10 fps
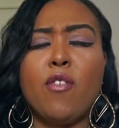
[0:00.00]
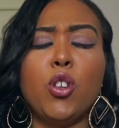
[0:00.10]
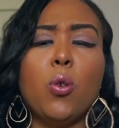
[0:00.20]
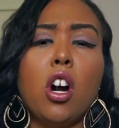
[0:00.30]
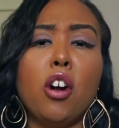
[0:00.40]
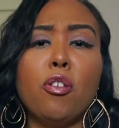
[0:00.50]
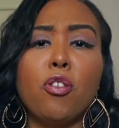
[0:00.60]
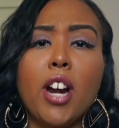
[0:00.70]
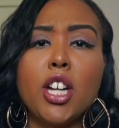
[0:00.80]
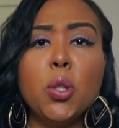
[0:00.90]
if you were her
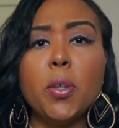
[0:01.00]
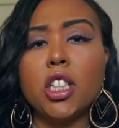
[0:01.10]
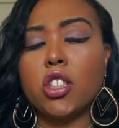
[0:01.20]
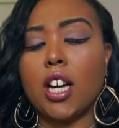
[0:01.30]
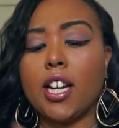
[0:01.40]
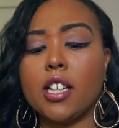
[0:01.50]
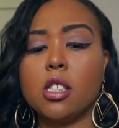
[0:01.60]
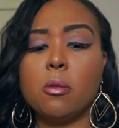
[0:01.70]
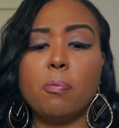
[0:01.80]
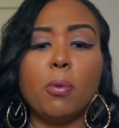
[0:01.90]
friend, you wouldn't try to
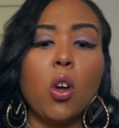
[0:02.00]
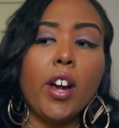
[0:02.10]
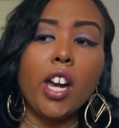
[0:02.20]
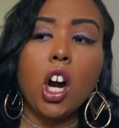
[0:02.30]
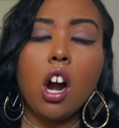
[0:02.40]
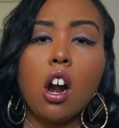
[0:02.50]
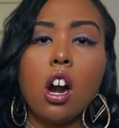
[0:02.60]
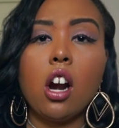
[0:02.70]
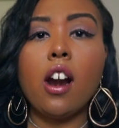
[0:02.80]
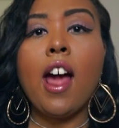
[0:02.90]
exploit
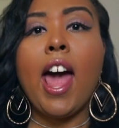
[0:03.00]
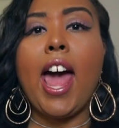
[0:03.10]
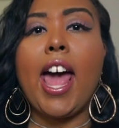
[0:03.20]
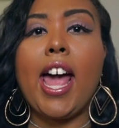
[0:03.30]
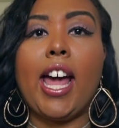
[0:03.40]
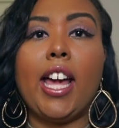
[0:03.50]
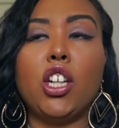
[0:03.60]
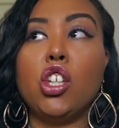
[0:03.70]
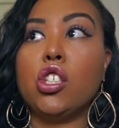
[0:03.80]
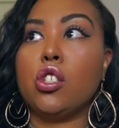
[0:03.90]
her,
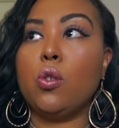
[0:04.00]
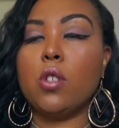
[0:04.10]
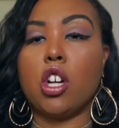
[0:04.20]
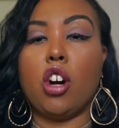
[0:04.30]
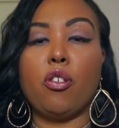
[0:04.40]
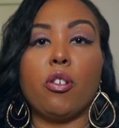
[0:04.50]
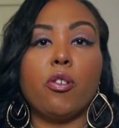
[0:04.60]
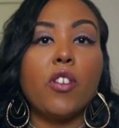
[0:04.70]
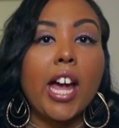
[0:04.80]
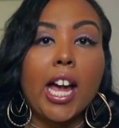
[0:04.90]
and you're just using her for
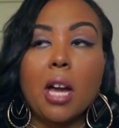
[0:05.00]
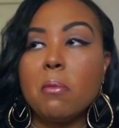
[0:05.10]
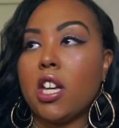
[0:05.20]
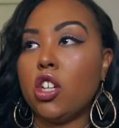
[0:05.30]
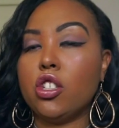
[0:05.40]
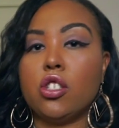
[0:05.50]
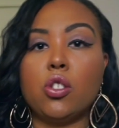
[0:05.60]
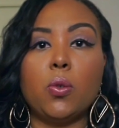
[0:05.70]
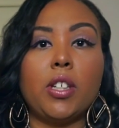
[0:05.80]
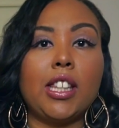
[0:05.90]
fame, and you're
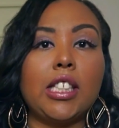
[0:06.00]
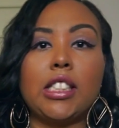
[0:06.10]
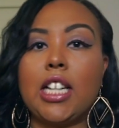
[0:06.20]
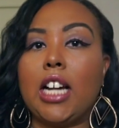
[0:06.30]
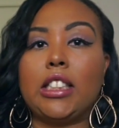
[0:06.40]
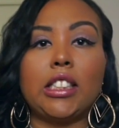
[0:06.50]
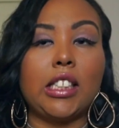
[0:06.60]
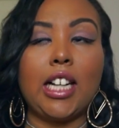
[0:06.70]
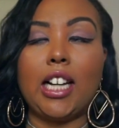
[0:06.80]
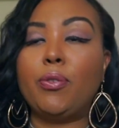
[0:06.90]
just doing this and that, this
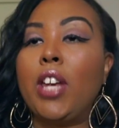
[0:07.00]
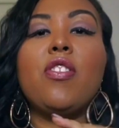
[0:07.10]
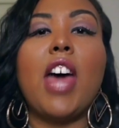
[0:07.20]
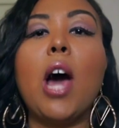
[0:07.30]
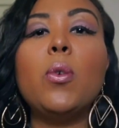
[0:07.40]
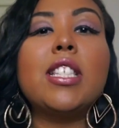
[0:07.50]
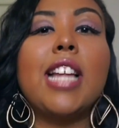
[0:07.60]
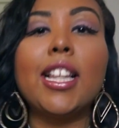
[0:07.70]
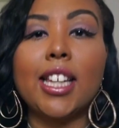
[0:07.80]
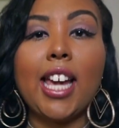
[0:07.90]
and that. That was
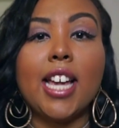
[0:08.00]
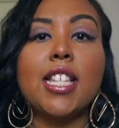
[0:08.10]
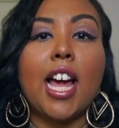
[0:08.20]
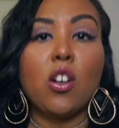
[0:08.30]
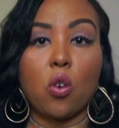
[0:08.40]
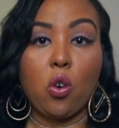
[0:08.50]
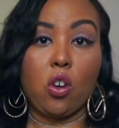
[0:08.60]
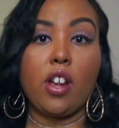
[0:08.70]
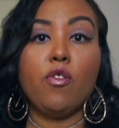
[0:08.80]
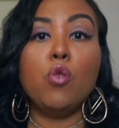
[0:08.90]
not the case at
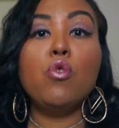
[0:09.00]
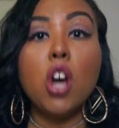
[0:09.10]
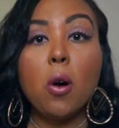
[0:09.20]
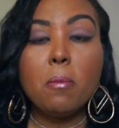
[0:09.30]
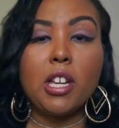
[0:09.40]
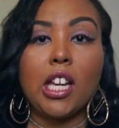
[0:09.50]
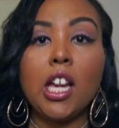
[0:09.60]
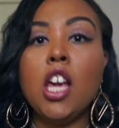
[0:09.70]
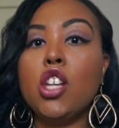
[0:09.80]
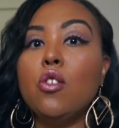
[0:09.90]
all. If you know
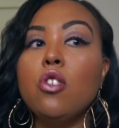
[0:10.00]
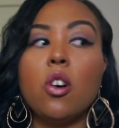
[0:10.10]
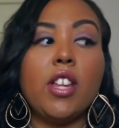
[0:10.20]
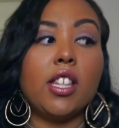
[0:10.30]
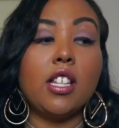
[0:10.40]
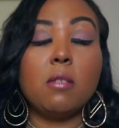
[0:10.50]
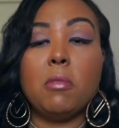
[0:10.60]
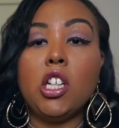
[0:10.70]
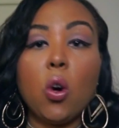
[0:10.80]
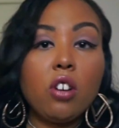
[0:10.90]
me, you know that this
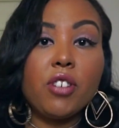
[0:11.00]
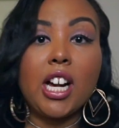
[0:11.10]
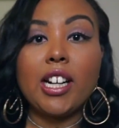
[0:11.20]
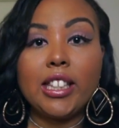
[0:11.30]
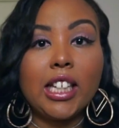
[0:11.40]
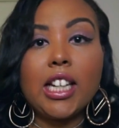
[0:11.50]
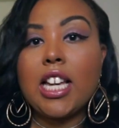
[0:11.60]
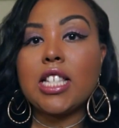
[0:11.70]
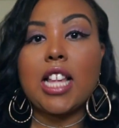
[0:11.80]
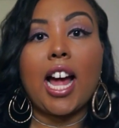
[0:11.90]
me knowing Rihanna thing
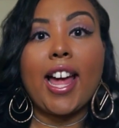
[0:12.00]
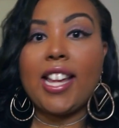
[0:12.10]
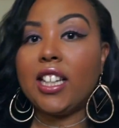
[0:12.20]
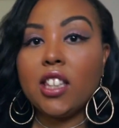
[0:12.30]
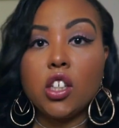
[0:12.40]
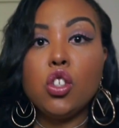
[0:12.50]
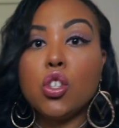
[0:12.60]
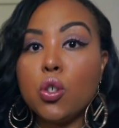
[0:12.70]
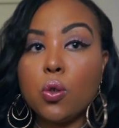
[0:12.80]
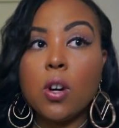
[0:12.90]
is not anything
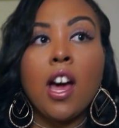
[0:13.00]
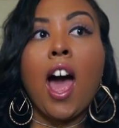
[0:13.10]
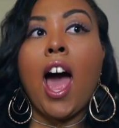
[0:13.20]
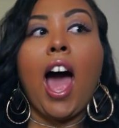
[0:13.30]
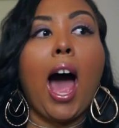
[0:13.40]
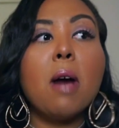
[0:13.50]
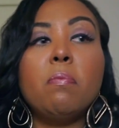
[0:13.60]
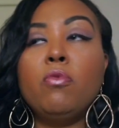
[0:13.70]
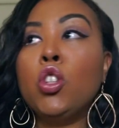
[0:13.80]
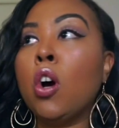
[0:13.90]
new.
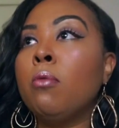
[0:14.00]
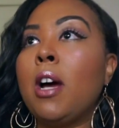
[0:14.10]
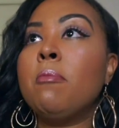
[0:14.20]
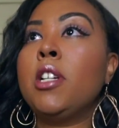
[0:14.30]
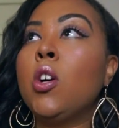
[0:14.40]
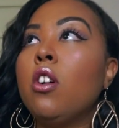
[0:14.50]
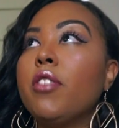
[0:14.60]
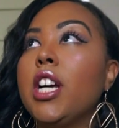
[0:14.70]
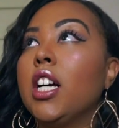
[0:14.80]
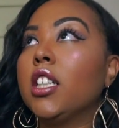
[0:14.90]
I've been knowing
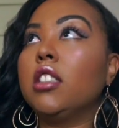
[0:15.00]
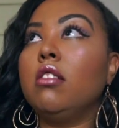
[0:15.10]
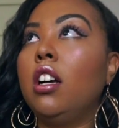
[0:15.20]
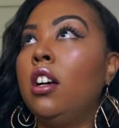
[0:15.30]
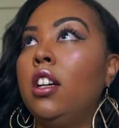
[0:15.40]
Rihanna.